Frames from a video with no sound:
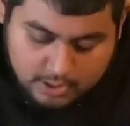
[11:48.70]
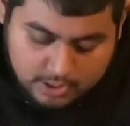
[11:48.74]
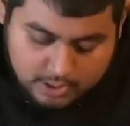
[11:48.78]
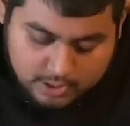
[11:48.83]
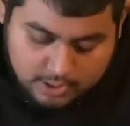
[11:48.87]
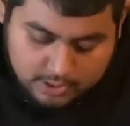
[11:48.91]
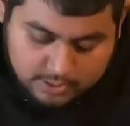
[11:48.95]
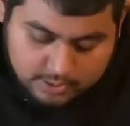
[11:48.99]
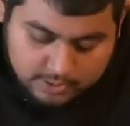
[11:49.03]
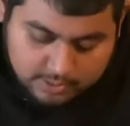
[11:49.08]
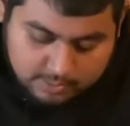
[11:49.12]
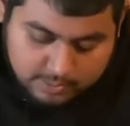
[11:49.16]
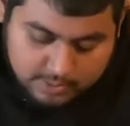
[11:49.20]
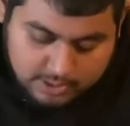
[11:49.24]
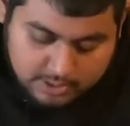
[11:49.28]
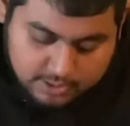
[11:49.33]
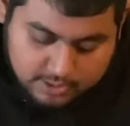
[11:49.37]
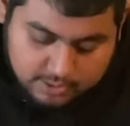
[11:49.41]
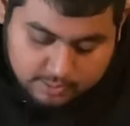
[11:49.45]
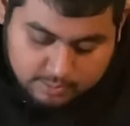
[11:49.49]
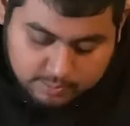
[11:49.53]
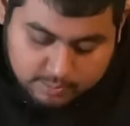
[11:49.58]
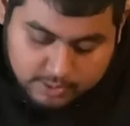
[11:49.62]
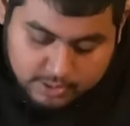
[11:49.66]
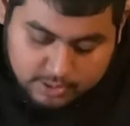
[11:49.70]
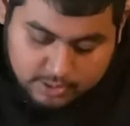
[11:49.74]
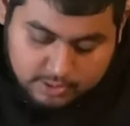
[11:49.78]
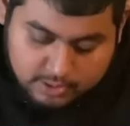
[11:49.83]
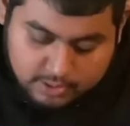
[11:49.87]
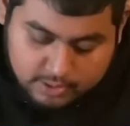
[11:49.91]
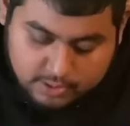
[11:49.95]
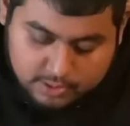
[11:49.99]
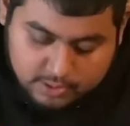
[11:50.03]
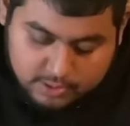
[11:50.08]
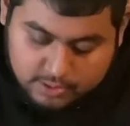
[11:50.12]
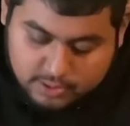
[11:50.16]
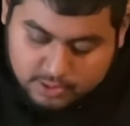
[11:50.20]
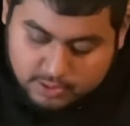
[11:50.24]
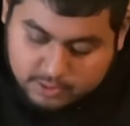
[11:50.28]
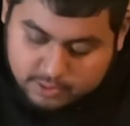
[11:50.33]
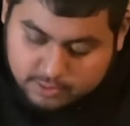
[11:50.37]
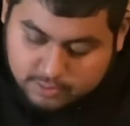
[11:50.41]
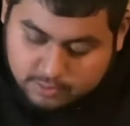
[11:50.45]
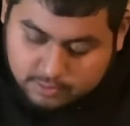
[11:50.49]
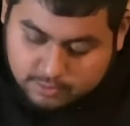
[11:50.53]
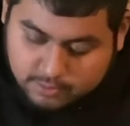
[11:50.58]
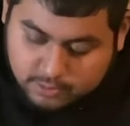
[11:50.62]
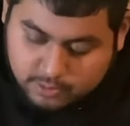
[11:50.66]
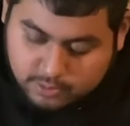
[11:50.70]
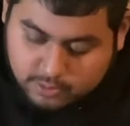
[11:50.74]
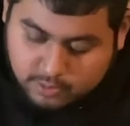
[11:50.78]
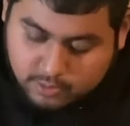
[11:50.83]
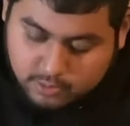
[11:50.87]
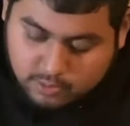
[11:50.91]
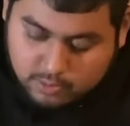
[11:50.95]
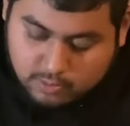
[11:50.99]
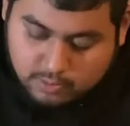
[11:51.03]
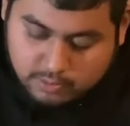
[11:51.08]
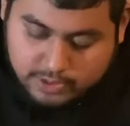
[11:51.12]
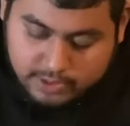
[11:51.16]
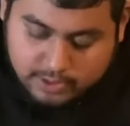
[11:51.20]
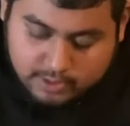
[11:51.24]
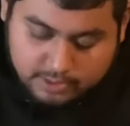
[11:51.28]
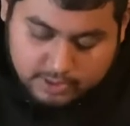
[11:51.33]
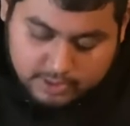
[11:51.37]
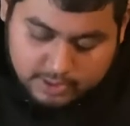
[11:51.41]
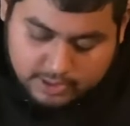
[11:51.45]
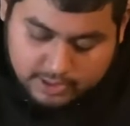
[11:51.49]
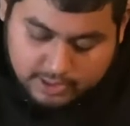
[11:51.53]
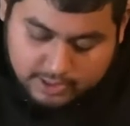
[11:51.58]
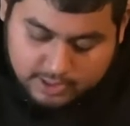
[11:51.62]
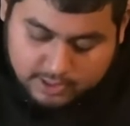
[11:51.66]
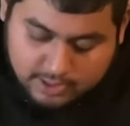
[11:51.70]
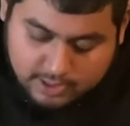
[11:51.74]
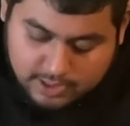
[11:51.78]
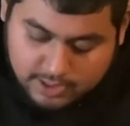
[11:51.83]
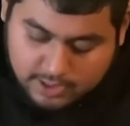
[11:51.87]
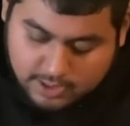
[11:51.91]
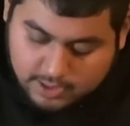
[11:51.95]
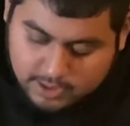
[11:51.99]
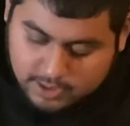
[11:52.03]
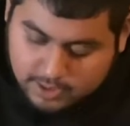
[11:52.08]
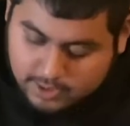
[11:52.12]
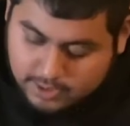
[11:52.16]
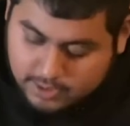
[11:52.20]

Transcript: Let's make this bigger, and let's just go around it like that.